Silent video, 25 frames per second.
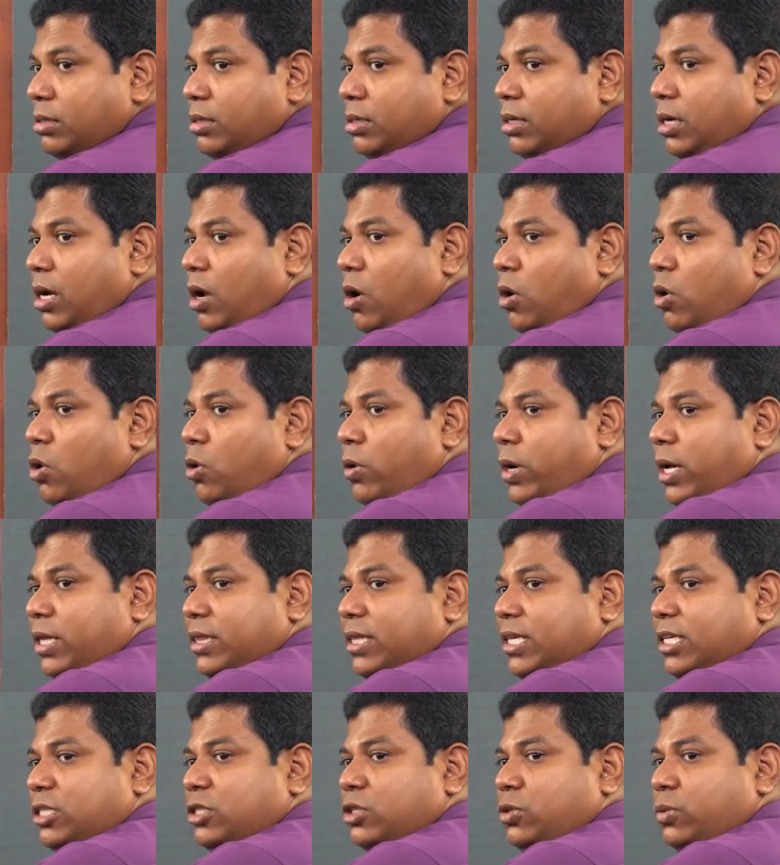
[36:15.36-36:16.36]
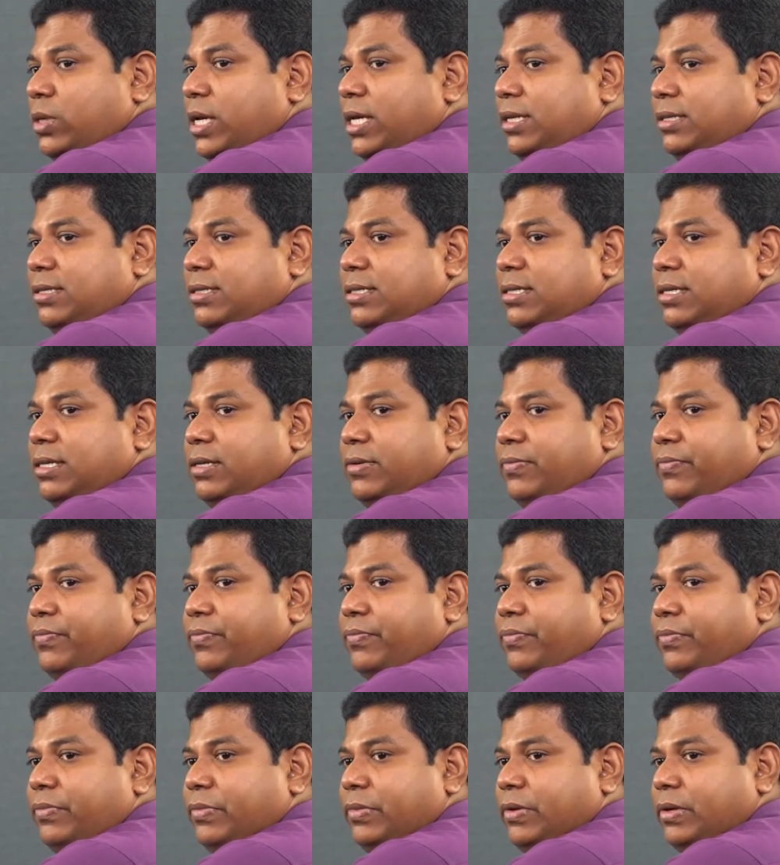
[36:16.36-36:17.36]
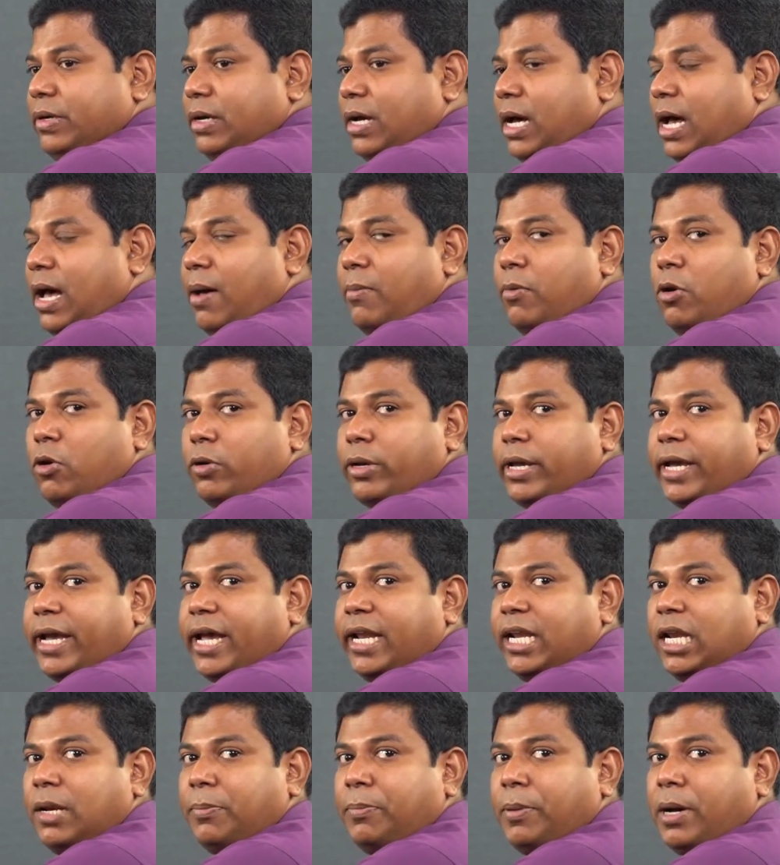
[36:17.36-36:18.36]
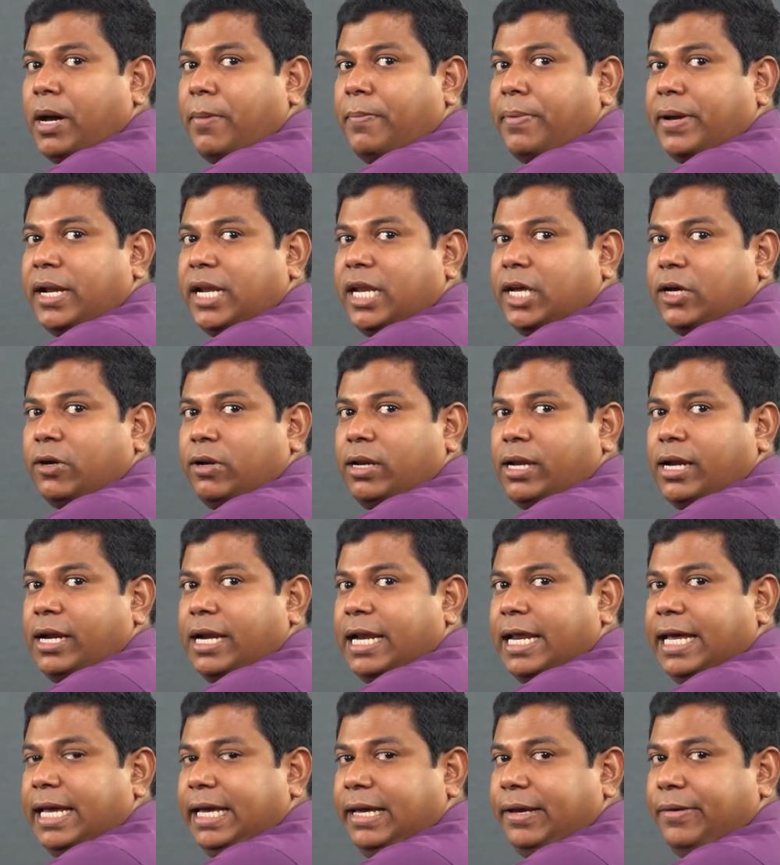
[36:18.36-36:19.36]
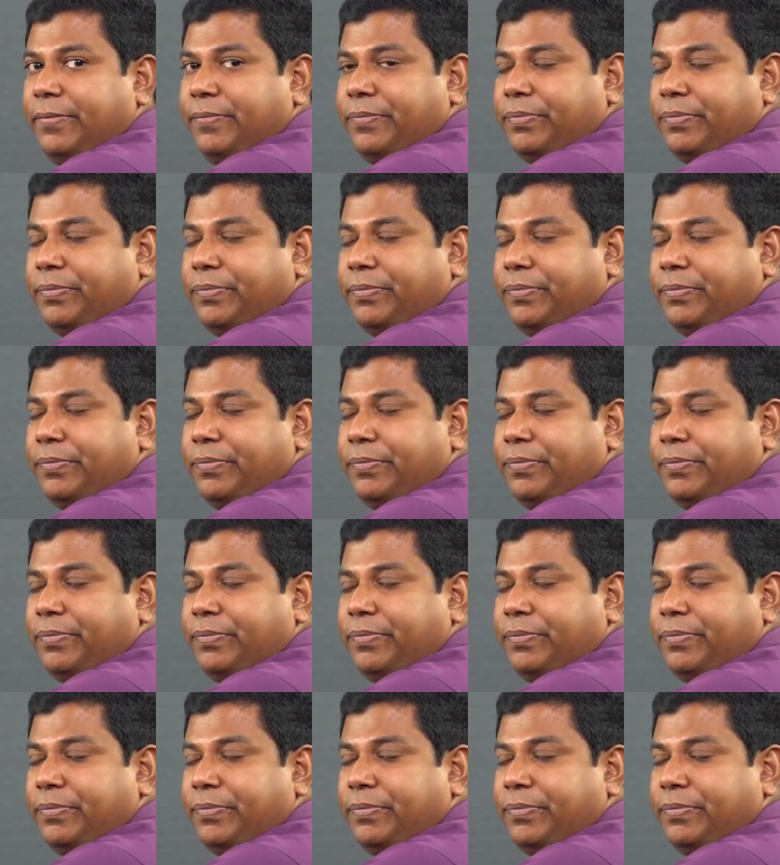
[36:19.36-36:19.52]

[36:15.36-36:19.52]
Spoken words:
Now look at this, students. I am looking at it perpendicularly.